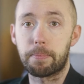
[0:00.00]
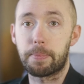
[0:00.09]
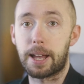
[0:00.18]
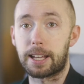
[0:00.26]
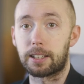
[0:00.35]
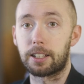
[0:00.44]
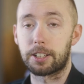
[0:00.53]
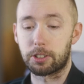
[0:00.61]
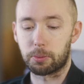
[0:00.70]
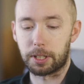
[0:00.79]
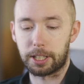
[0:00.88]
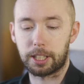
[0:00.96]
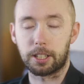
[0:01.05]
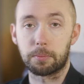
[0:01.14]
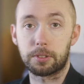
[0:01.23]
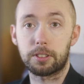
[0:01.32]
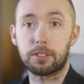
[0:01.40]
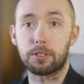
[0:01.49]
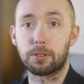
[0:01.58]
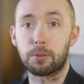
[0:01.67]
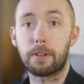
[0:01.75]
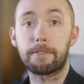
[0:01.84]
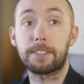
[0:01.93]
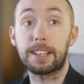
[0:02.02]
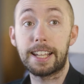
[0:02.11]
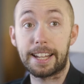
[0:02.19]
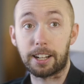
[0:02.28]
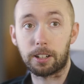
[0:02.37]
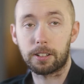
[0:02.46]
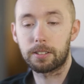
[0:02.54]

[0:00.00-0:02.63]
bad lens when it comes to flare.